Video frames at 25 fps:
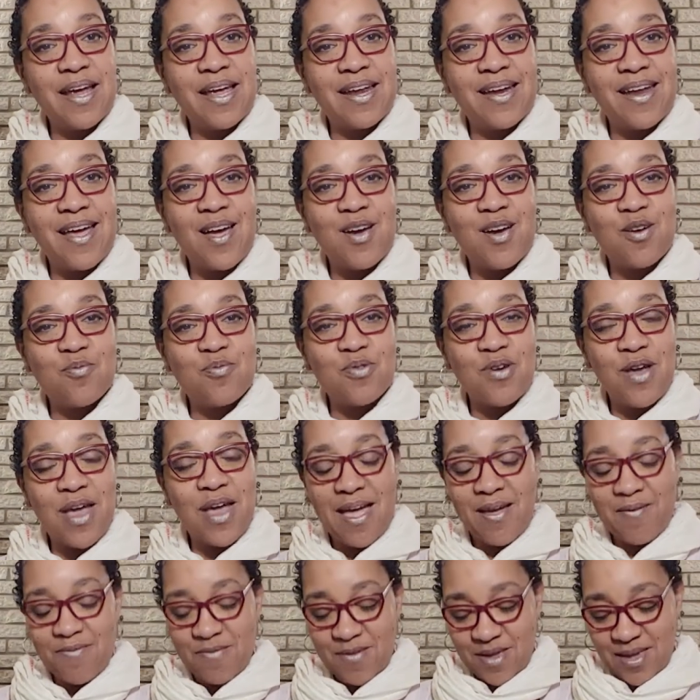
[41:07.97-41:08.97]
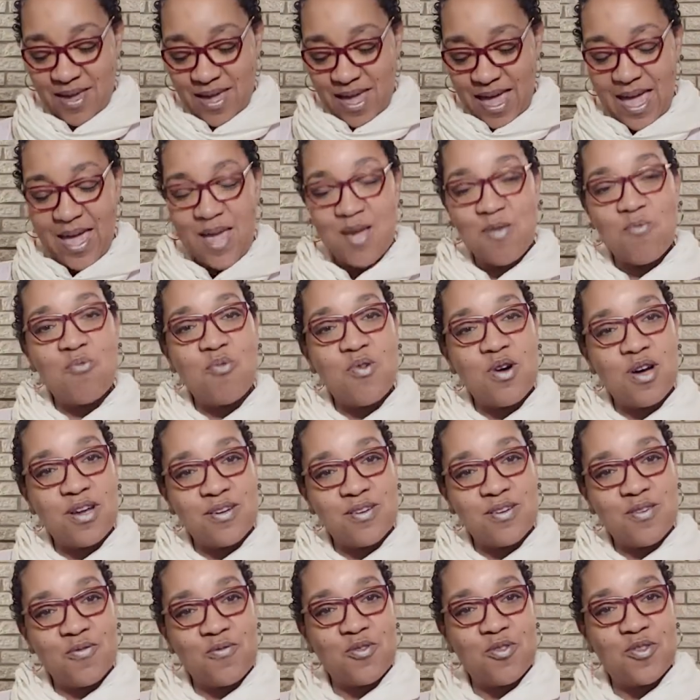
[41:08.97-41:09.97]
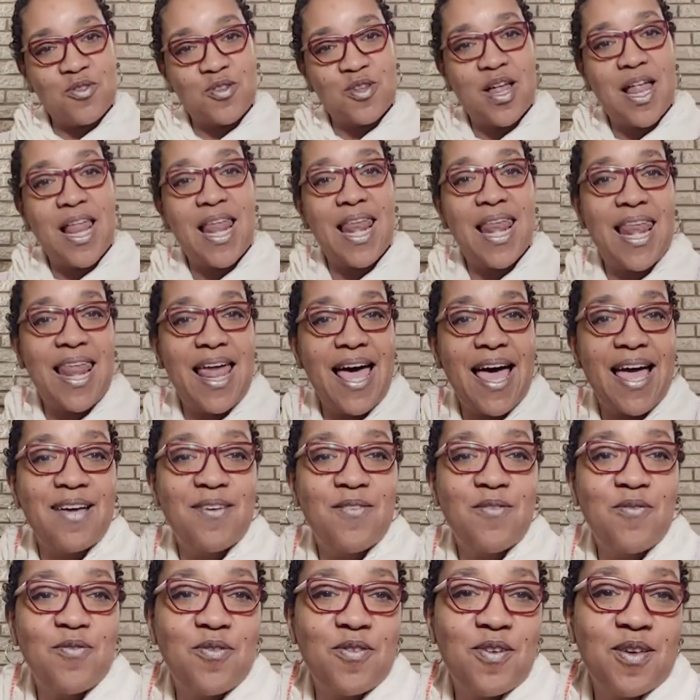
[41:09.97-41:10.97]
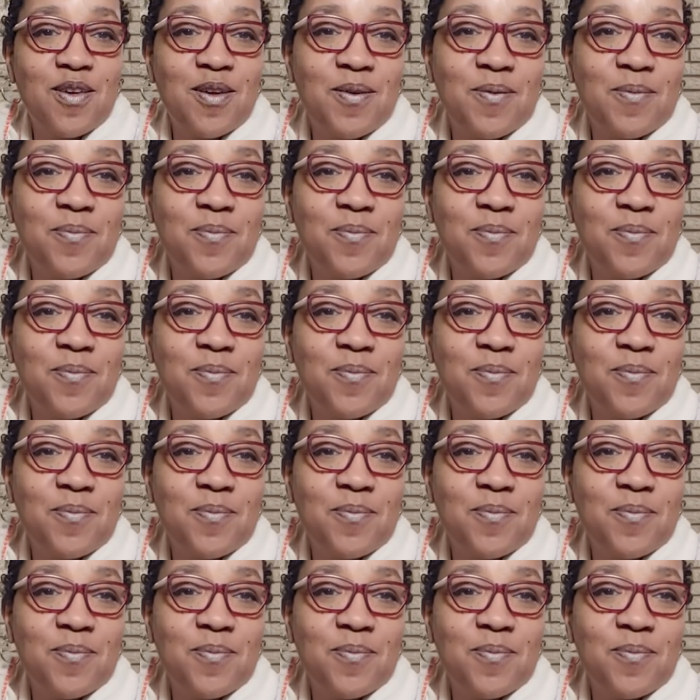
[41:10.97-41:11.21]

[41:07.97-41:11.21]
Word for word: and I hope you're having a wonderful life.